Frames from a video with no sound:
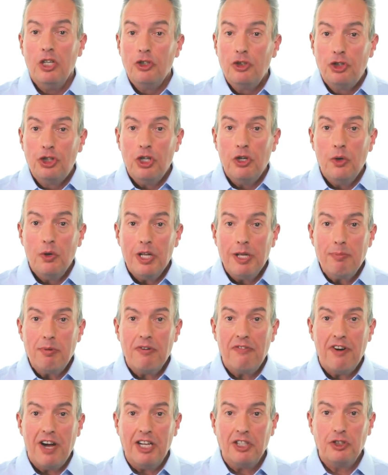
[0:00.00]
truly
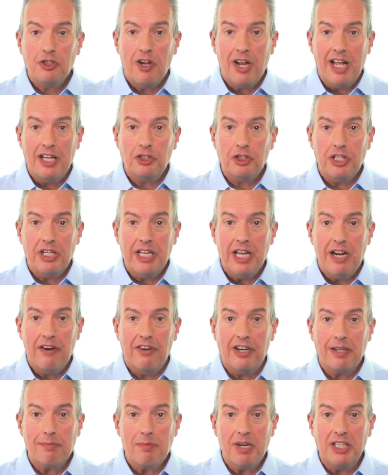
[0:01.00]
professional
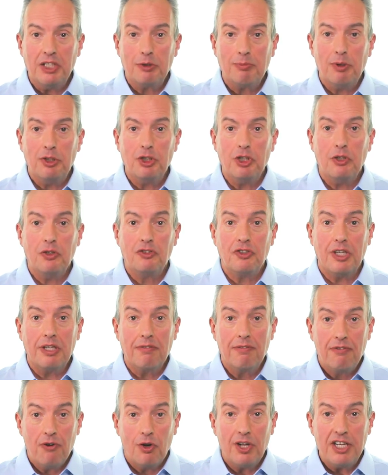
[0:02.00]
engineering means producing
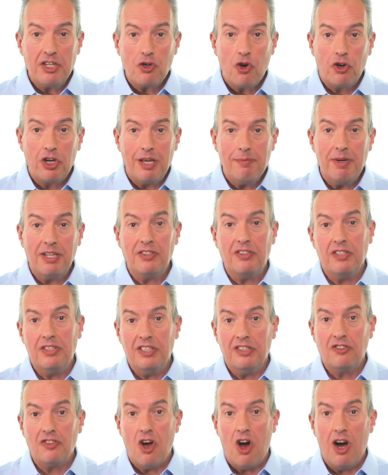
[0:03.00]
fully documented
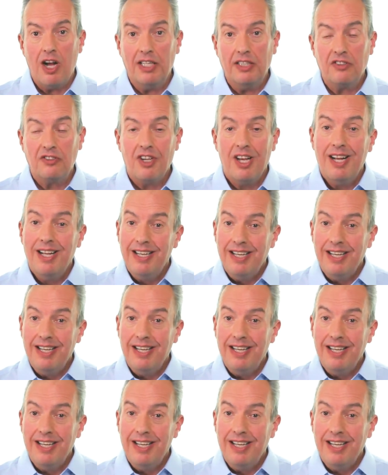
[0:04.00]
designs